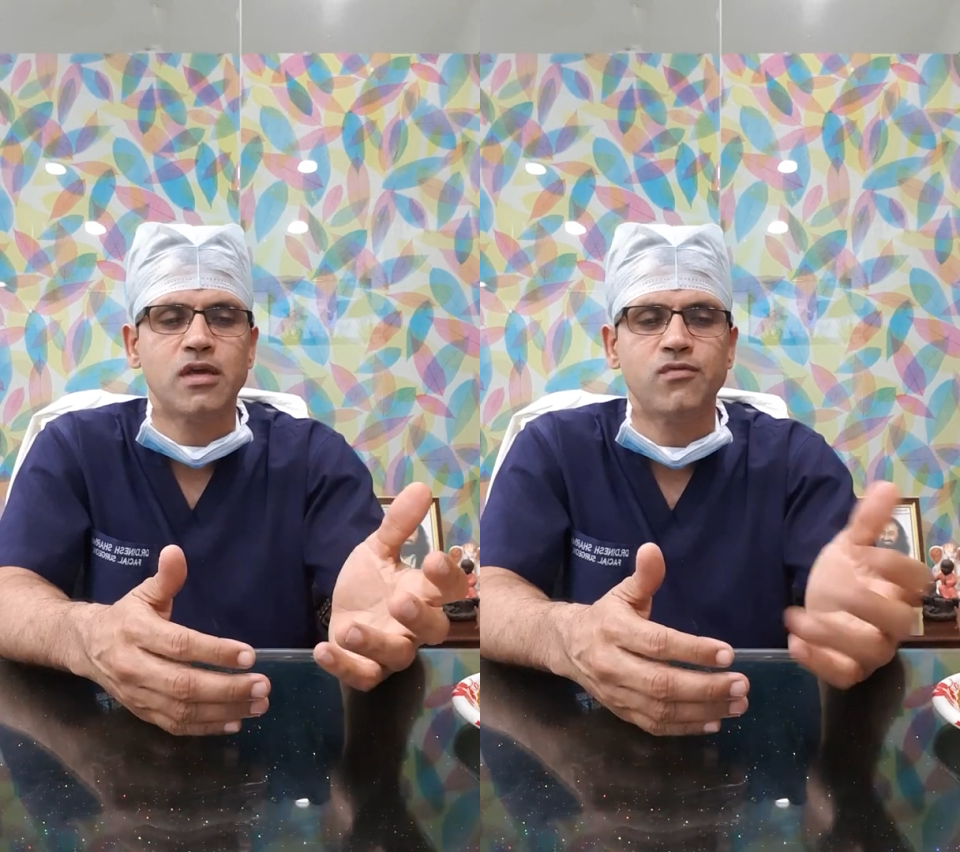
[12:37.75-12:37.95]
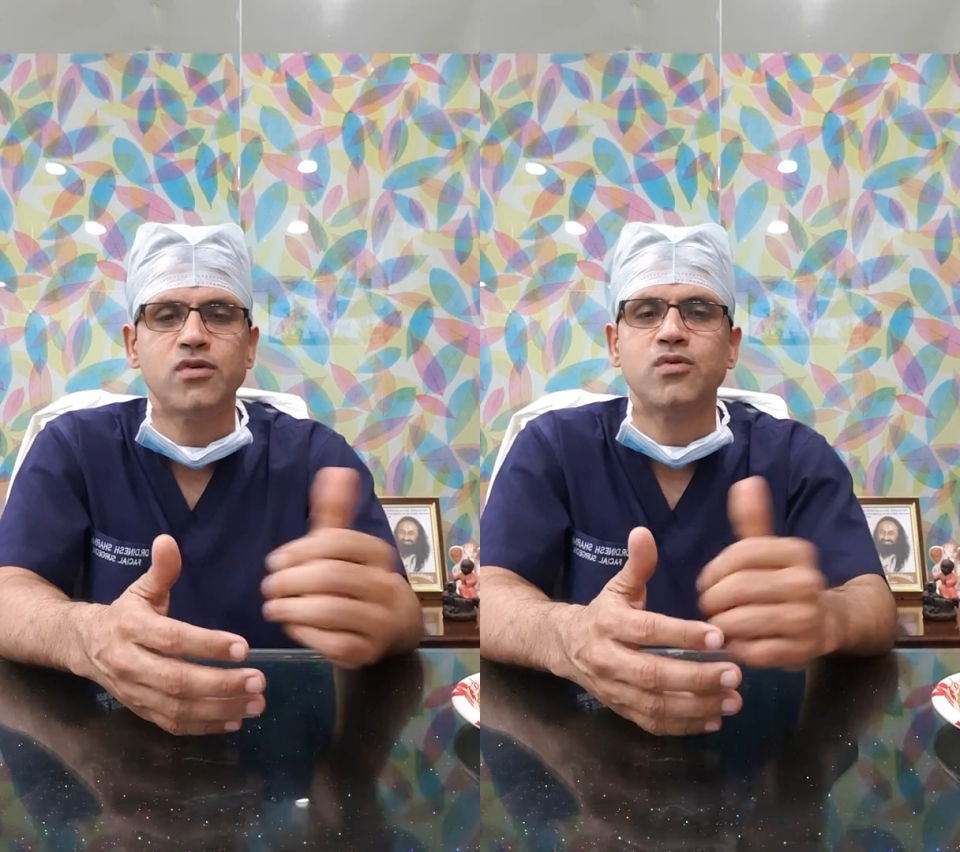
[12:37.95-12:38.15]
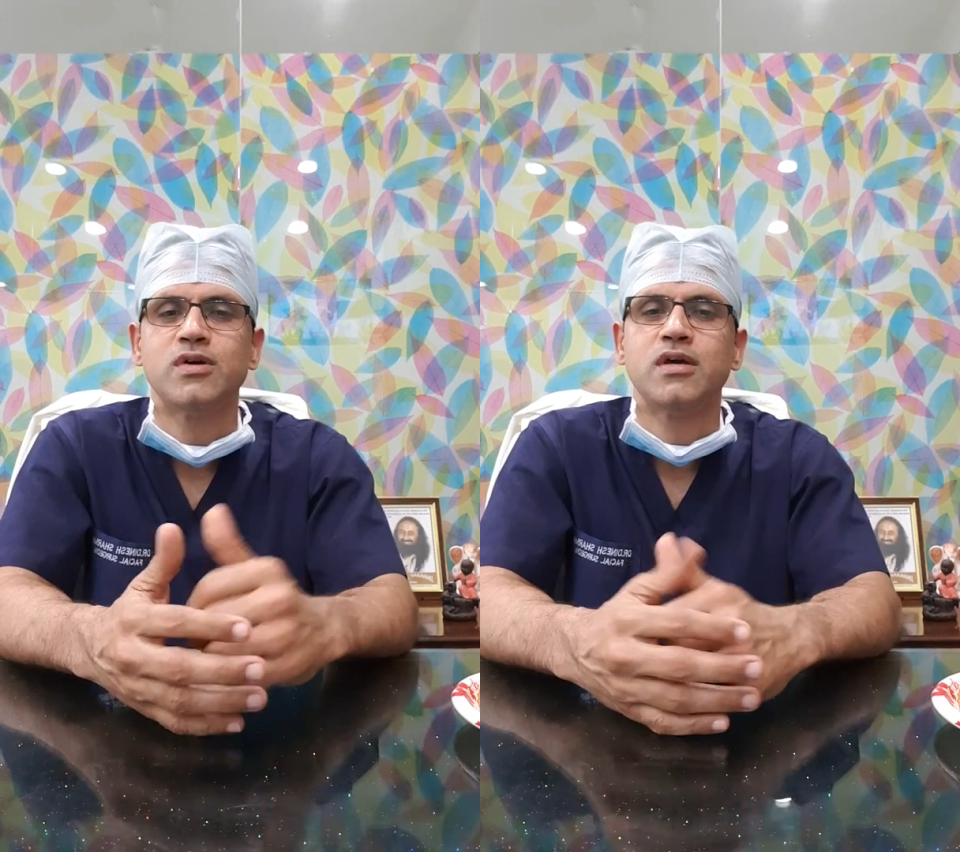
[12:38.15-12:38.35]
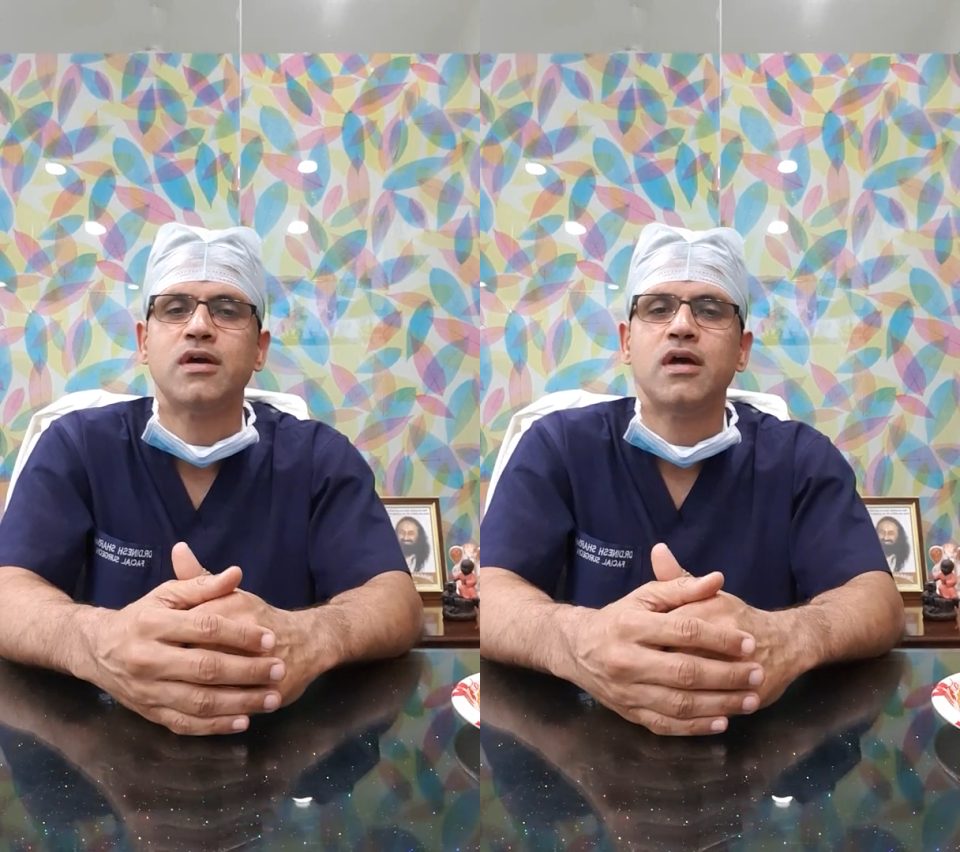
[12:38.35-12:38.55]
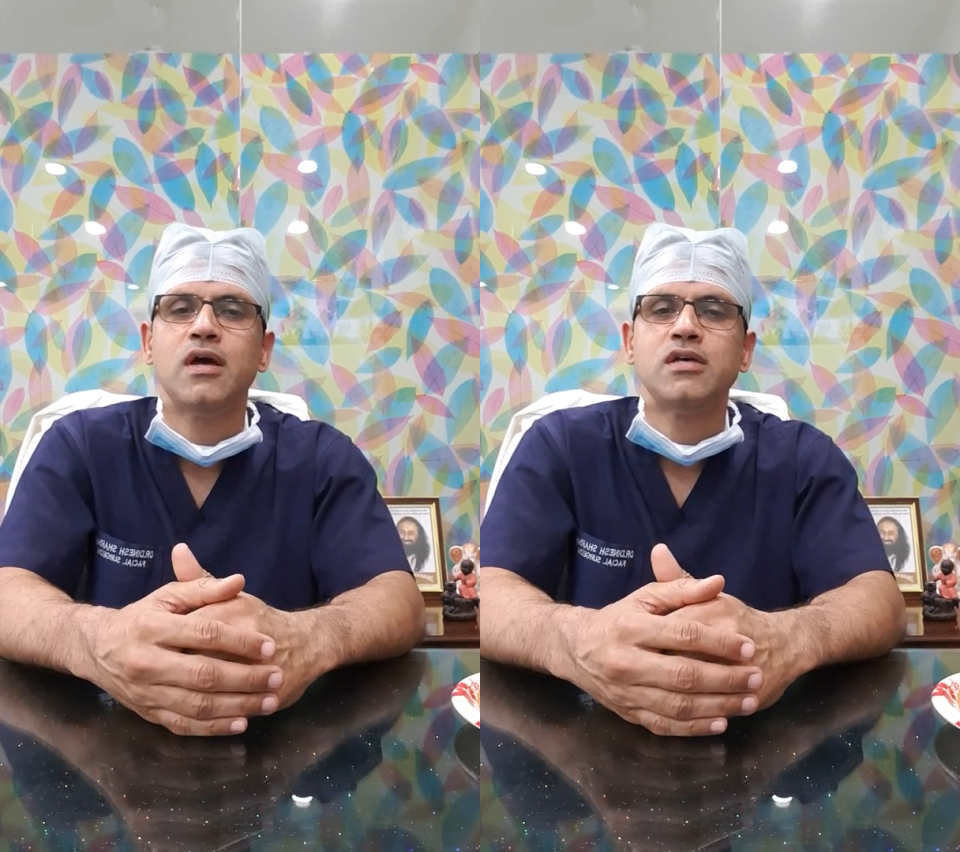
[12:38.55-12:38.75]
giving you
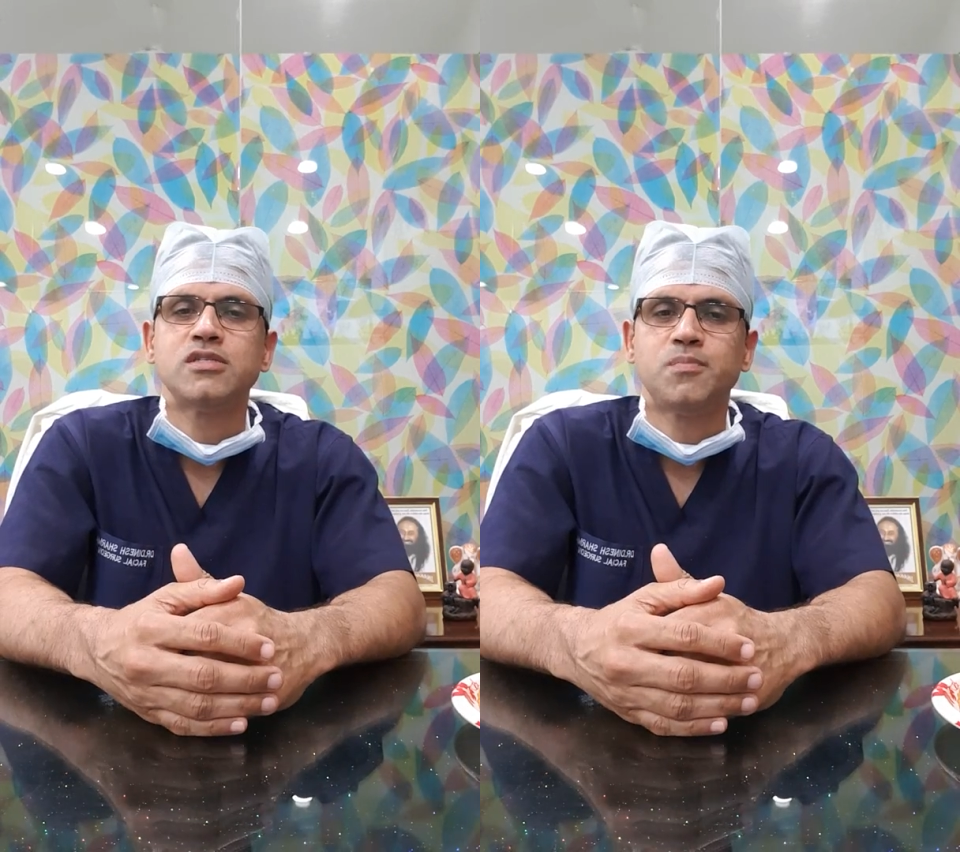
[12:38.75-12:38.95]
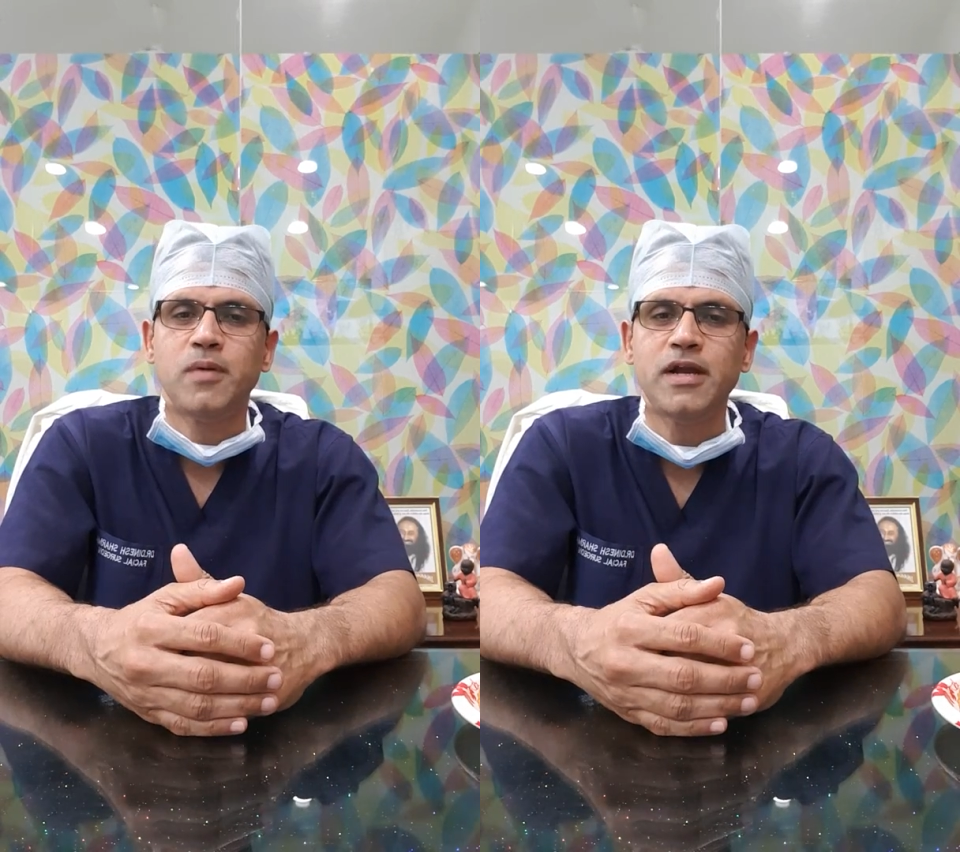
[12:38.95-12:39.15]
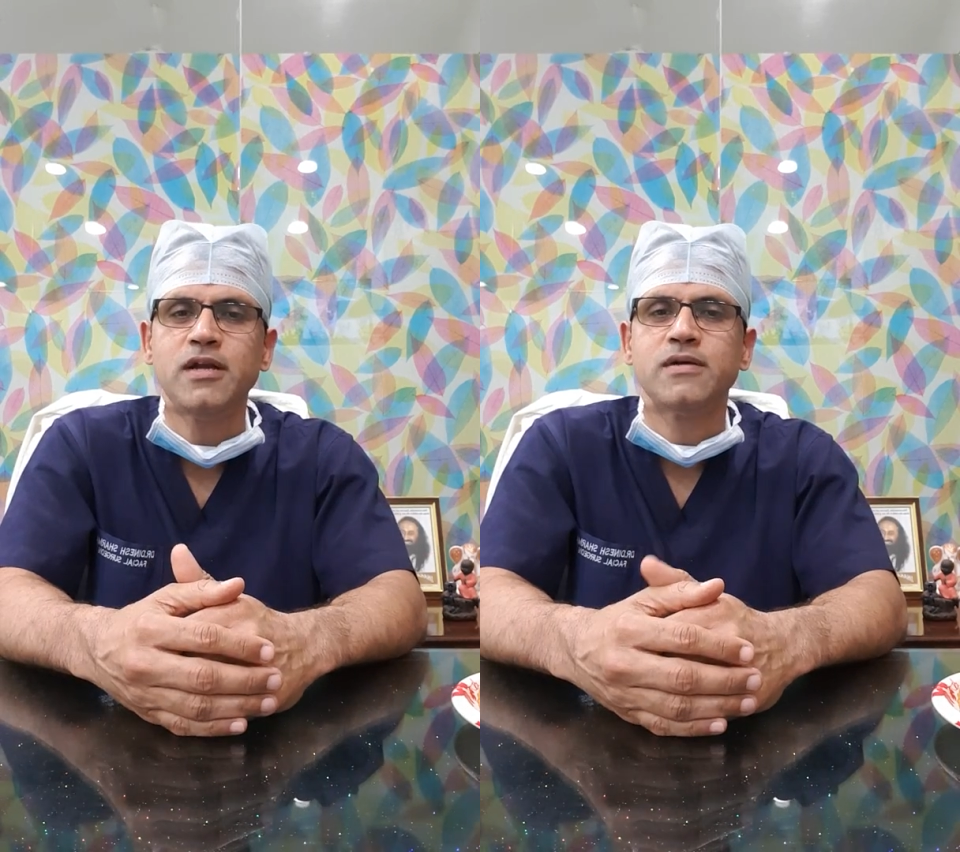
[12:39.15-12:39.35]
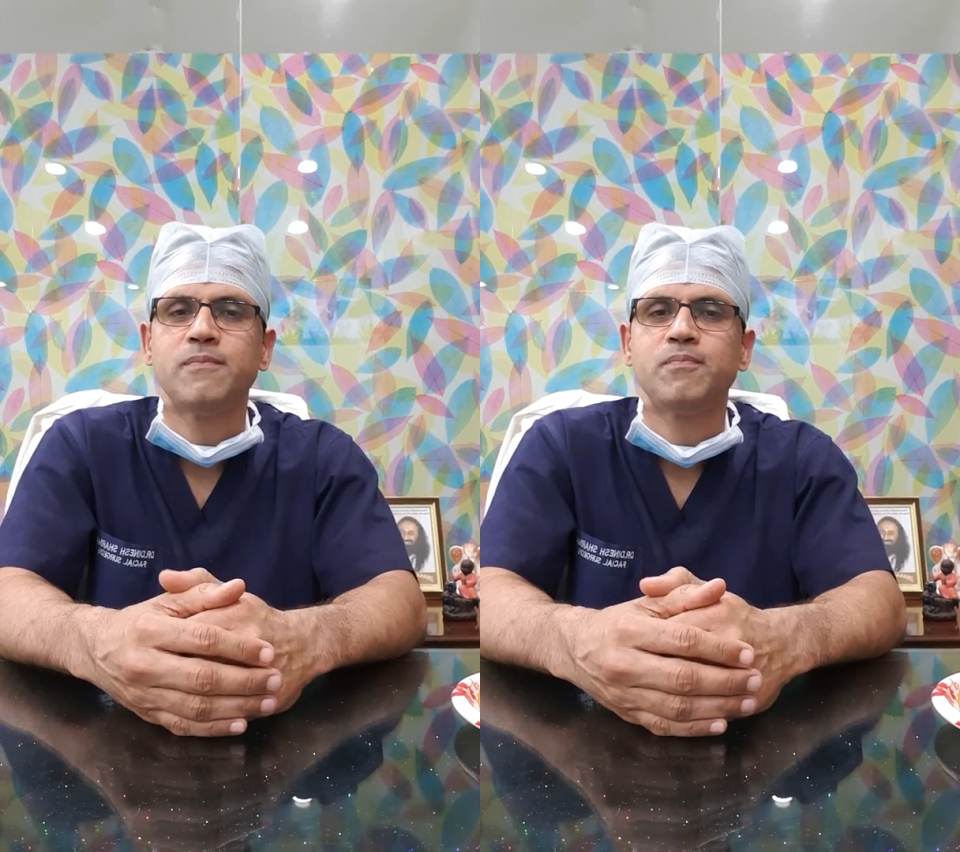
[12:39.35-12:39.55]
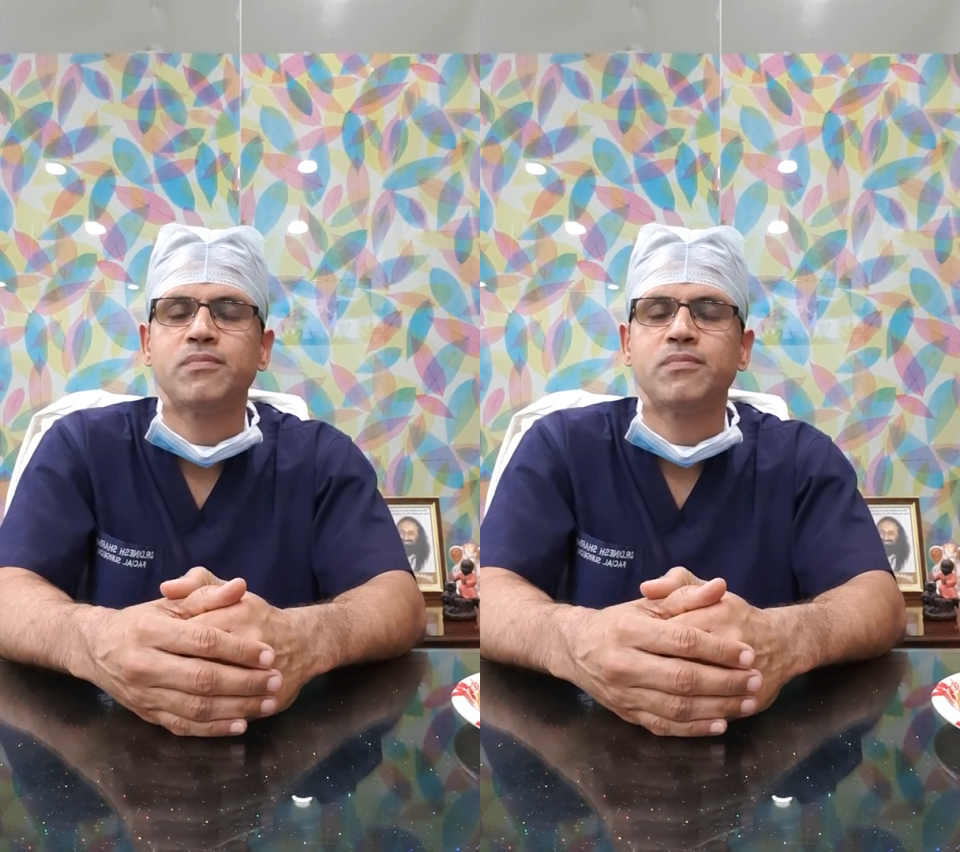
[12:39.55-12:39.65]
a splint,